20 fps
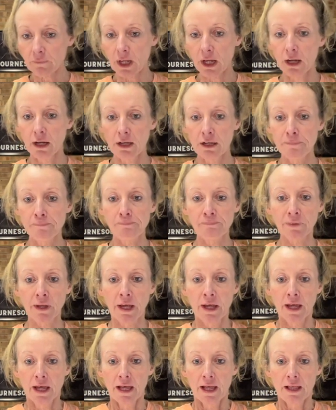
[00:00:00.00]

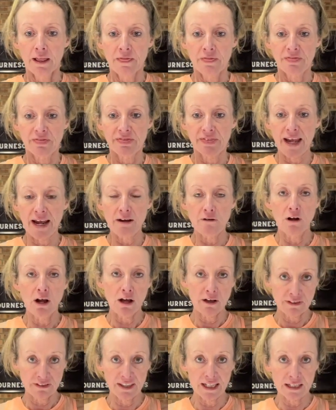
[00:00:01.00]
there
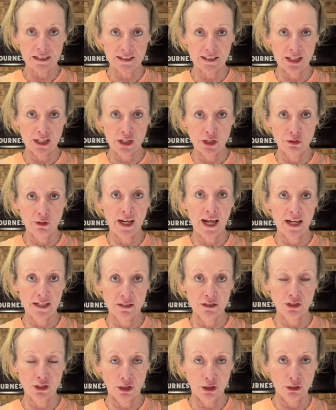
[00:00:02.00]
are things that you
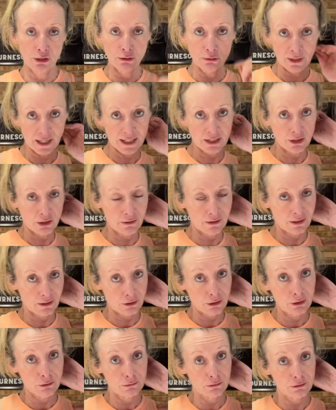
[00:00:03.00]
can do, and
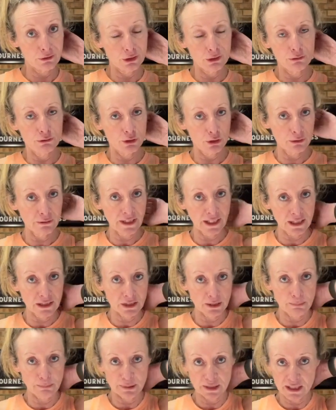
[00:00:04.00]
you do need
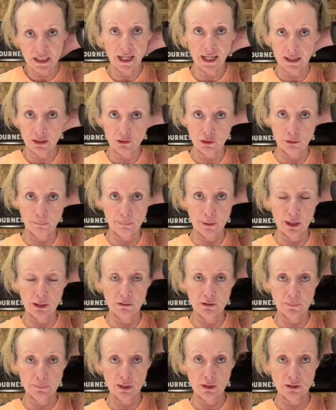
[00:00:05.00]
to protect your
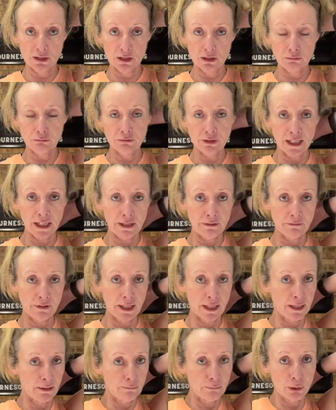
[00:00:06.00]
bones because it's
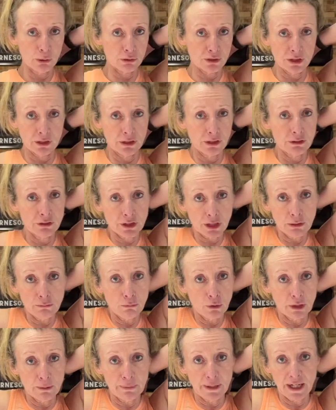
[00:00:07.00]
really important. You don't
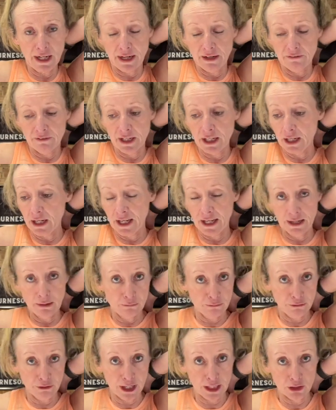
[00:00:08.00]
want to be having hip
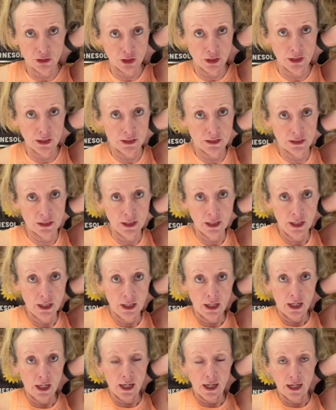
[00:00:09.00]
fractures,
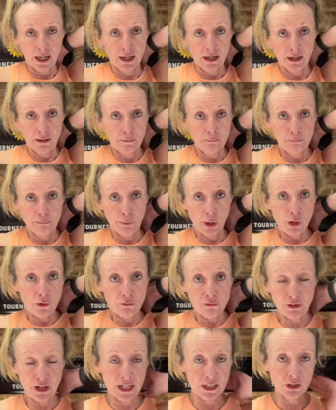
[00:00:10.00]
bone
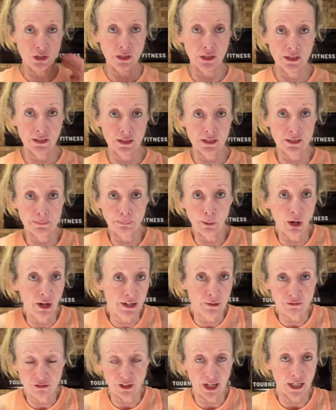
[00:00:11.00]
fractures, spine
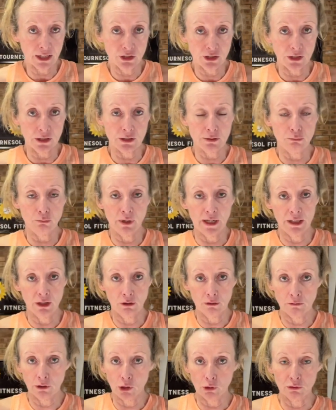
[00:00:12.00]
fractures when
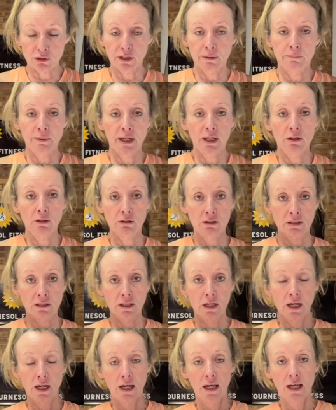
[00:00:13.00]
you're older, because
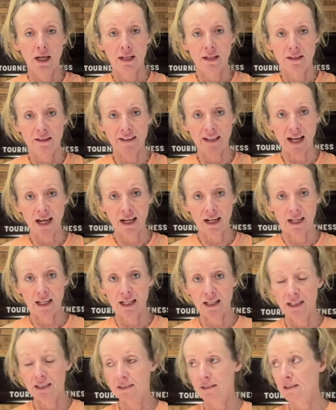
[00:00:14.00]
that
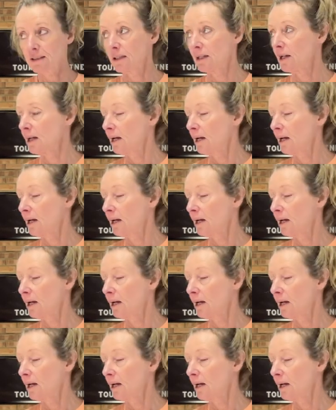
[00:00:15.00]
is,